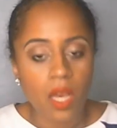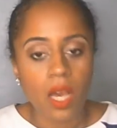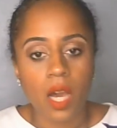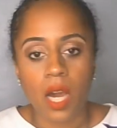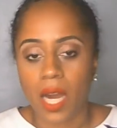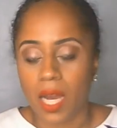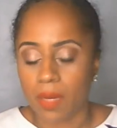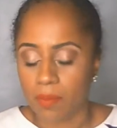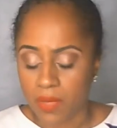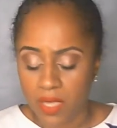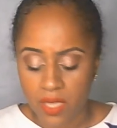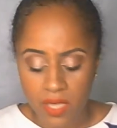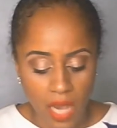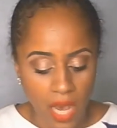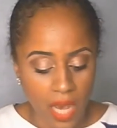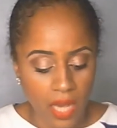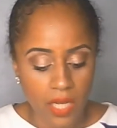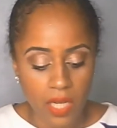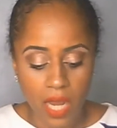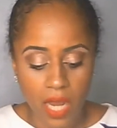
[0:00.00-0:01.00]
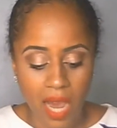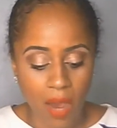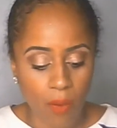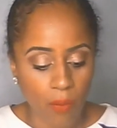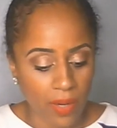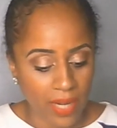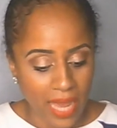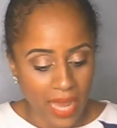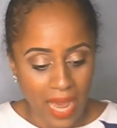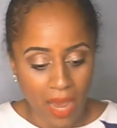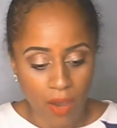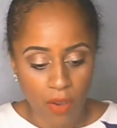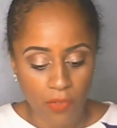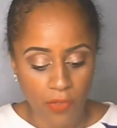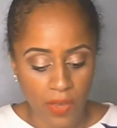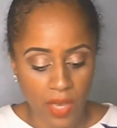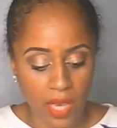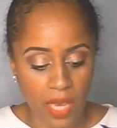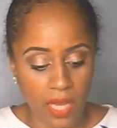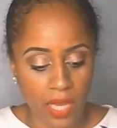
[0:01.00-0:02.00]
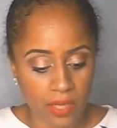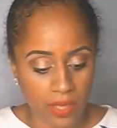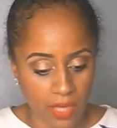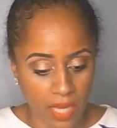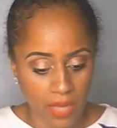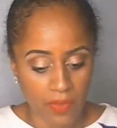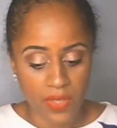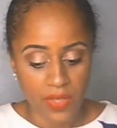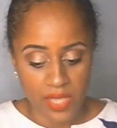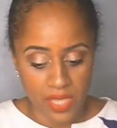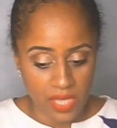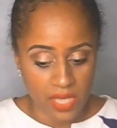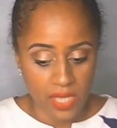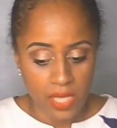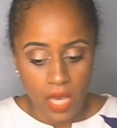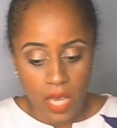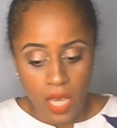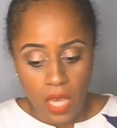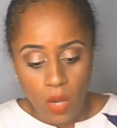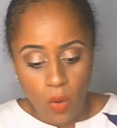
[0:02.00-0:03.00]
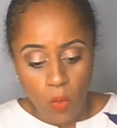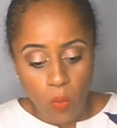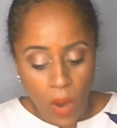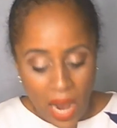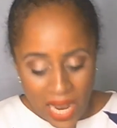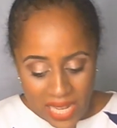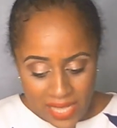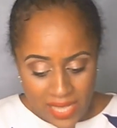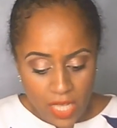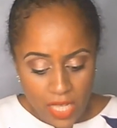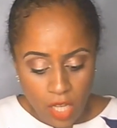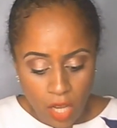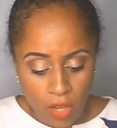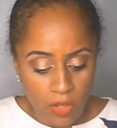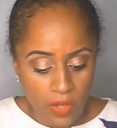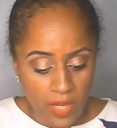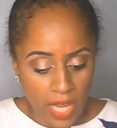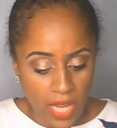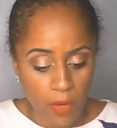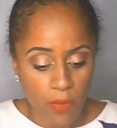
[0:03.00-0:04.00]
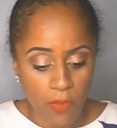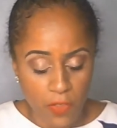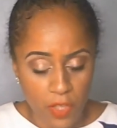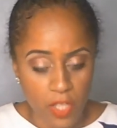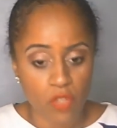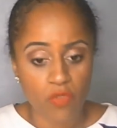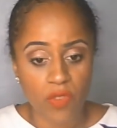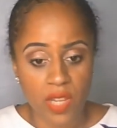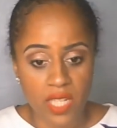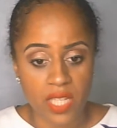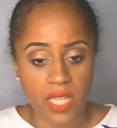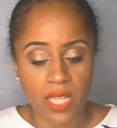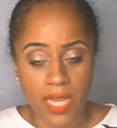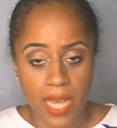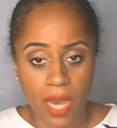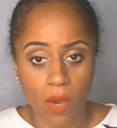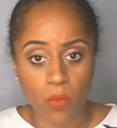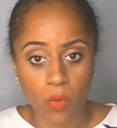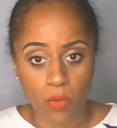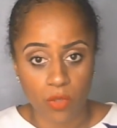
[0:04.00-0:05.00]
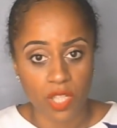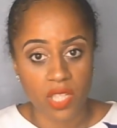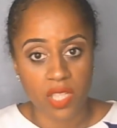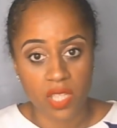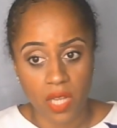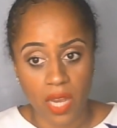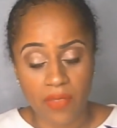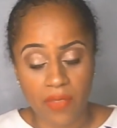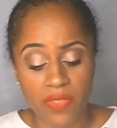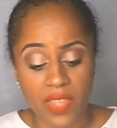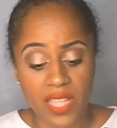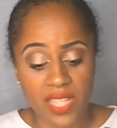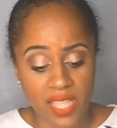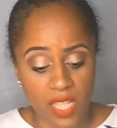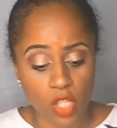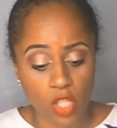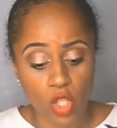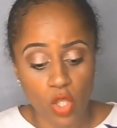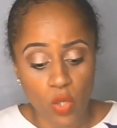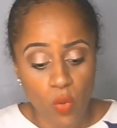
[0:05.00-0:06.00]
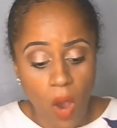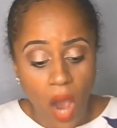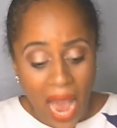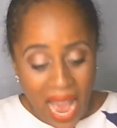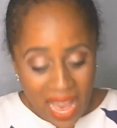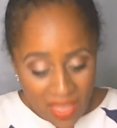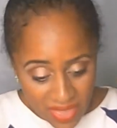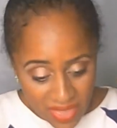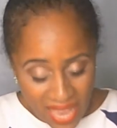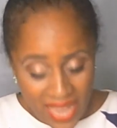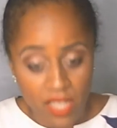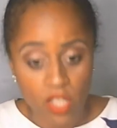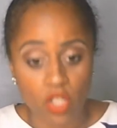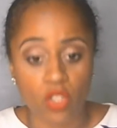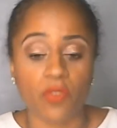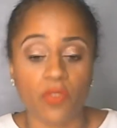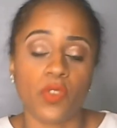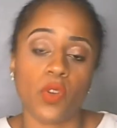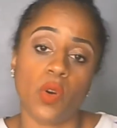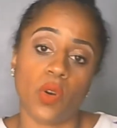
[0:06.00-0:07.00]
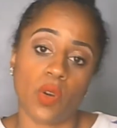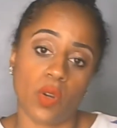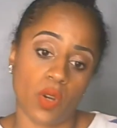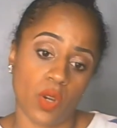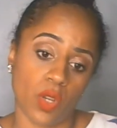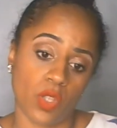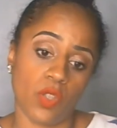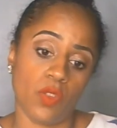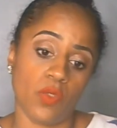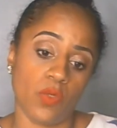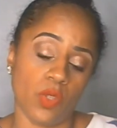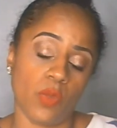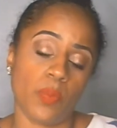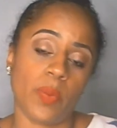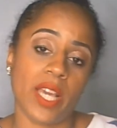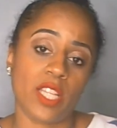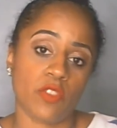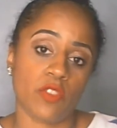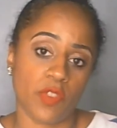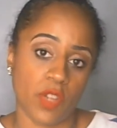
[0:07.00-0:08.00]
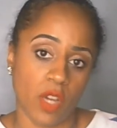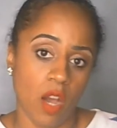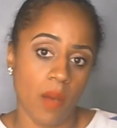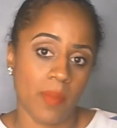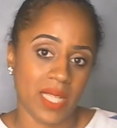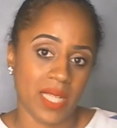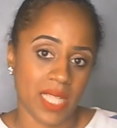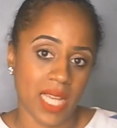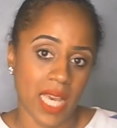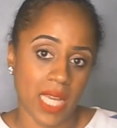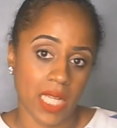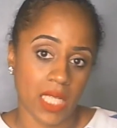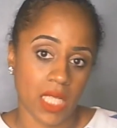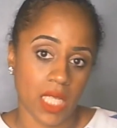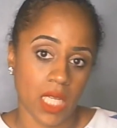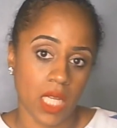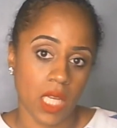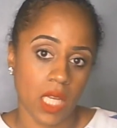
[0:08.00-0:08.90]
I'm done. I want out of here. And this is what I see going on here with this reading now, water sign. This is, you are at the end of you paid off your karmic debt.